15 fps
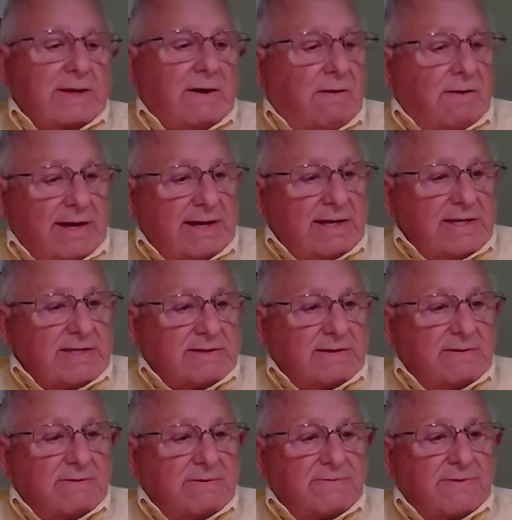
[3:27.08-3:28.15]
doing all
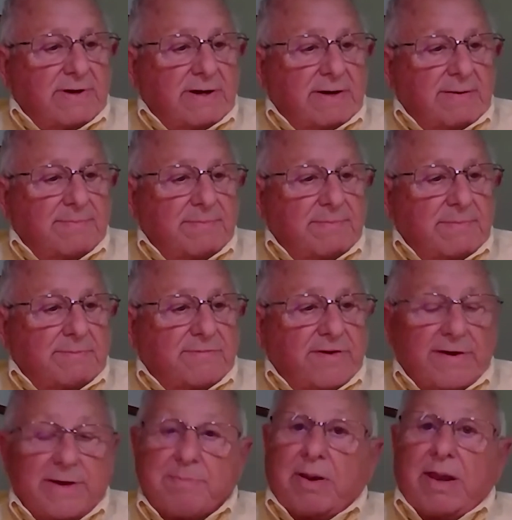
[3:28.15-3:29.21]
kinds of
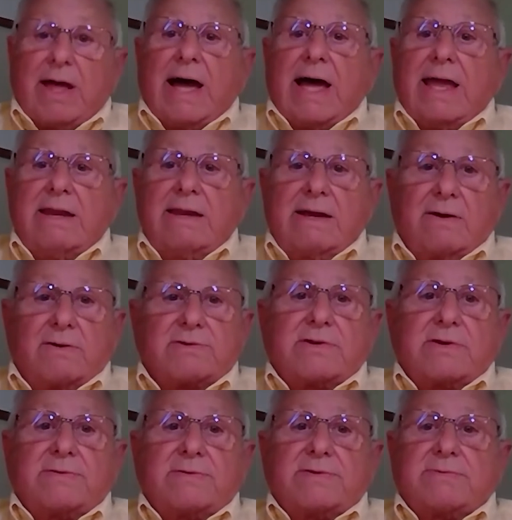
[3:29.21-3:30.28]
very applied
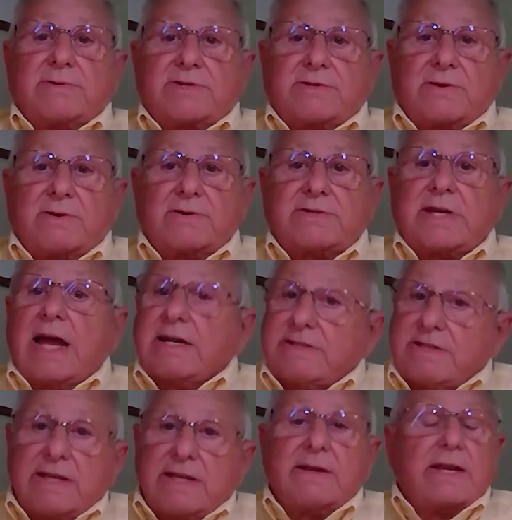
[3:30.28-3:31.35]
health services research,
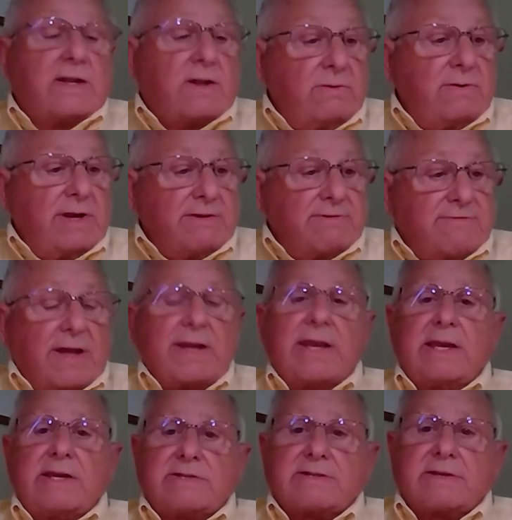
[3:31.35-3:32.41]
actually including
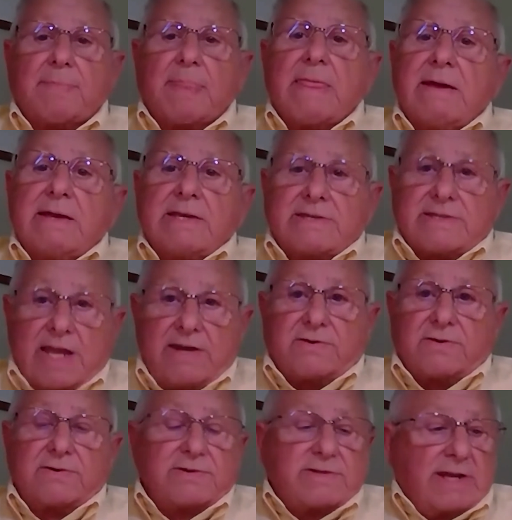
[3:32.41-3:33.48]
funding some
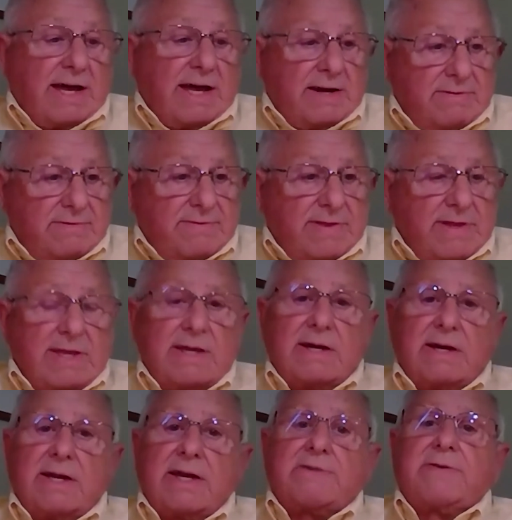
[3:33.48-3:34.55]
centers out of
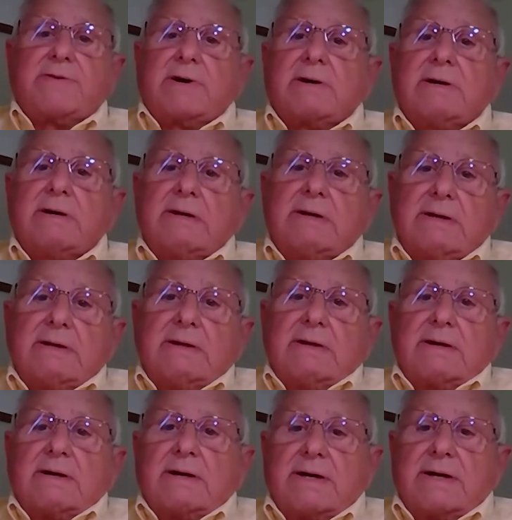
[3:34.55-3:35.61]
the
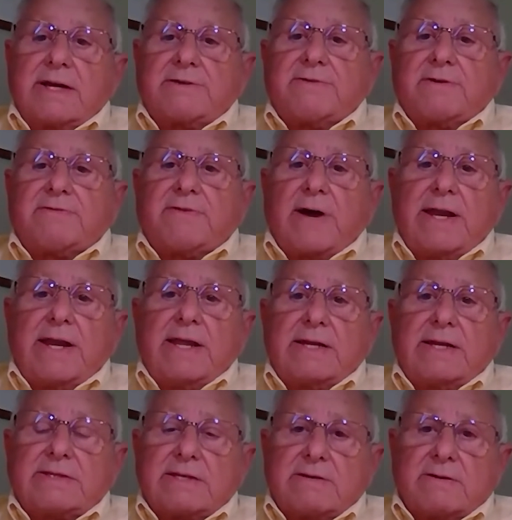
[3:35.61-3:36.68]
HCFA
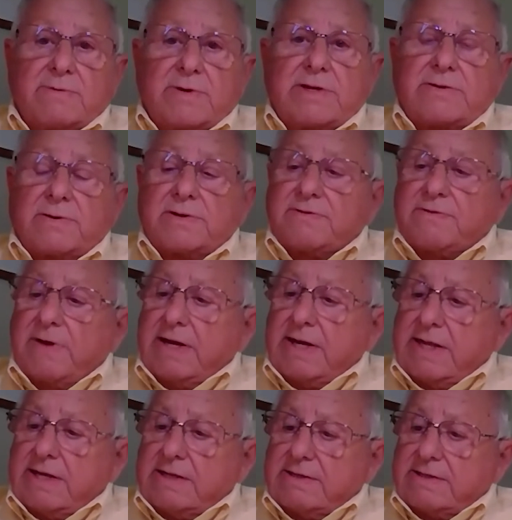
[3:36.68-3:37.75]
finance, research
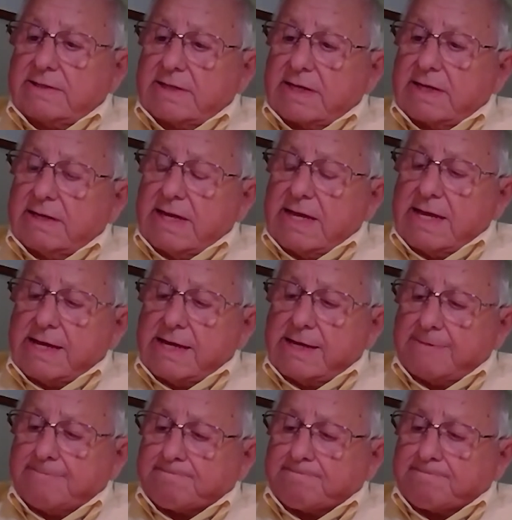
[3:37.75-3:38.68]
financing.